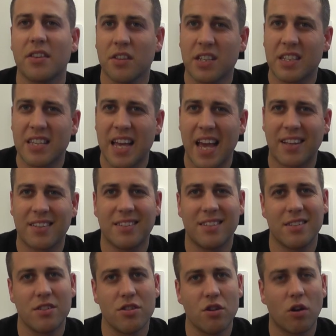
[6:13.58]
that the text
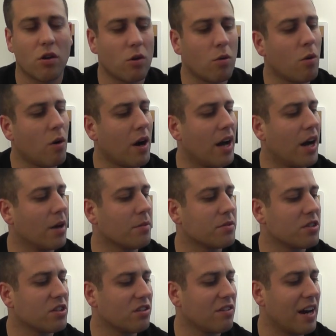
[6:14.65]
is not quite up
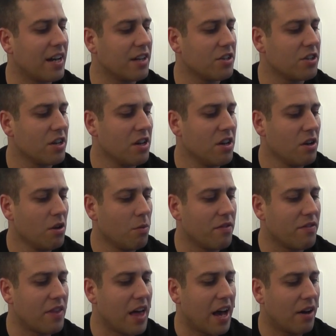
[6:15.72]
to scratch
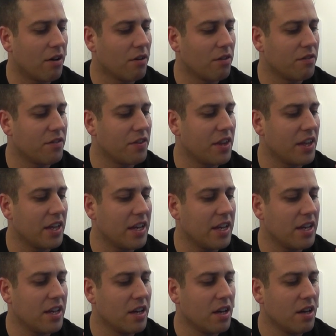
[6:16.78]
with that of
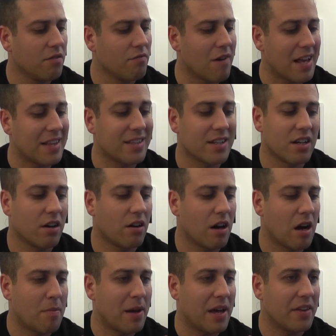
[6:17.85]
the Retina
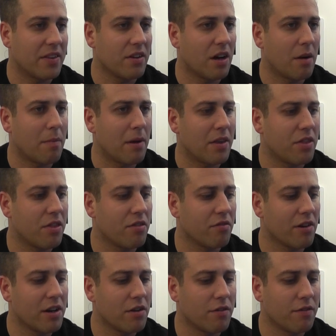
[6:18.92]
iPad, the iPad
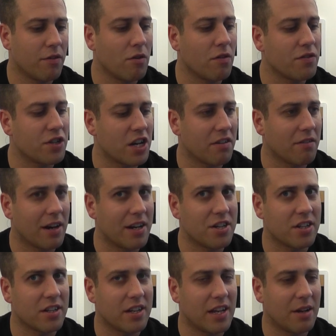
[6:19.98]
3 or 4th
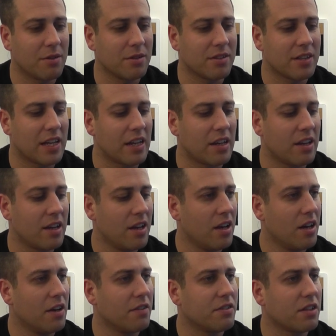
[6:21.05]
generation now as they
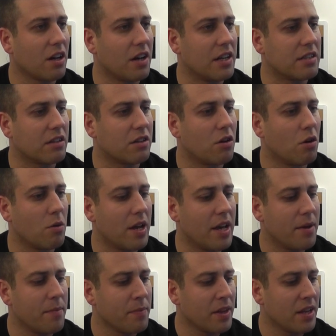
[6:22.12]
have started to call
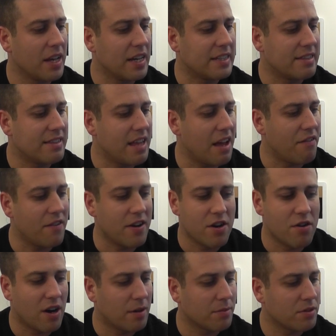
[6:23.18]
it. It's definitely
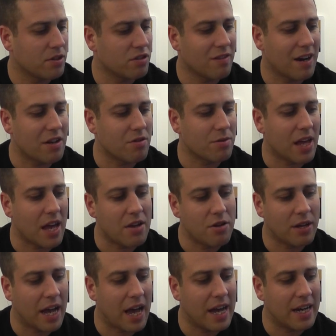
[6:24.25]
not up to scratch with that.
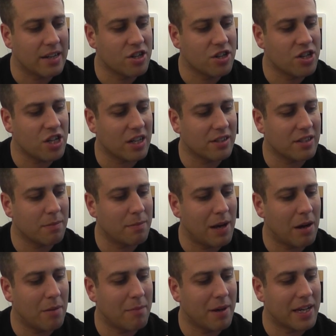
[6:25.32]
You can just
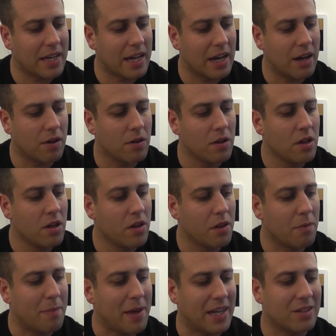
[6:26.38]
about make out
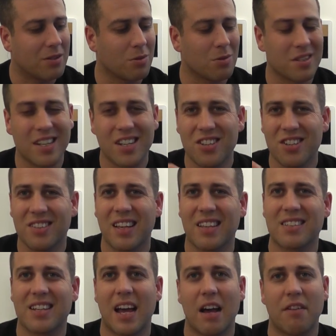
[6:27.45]
the pixels and it just
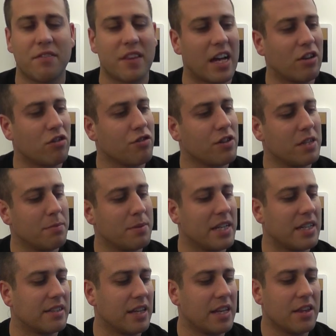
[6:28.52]
doesn't have that
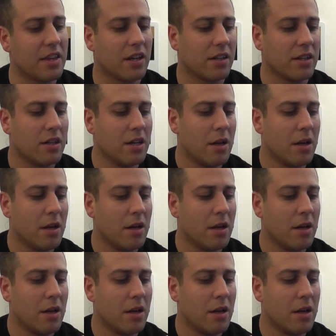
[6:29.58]
crispness either.